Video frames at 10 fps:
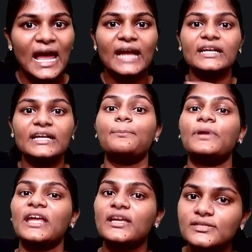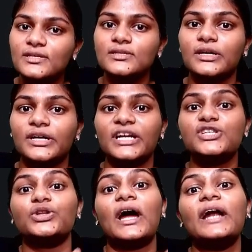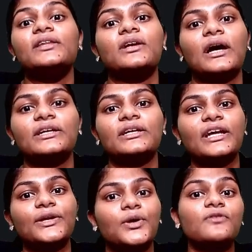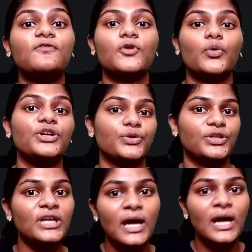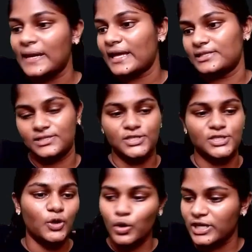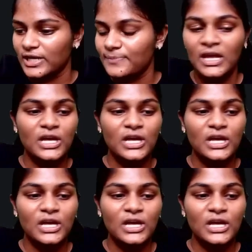and it breaks the circuit so that the current cannot flow into the appliances. Okay.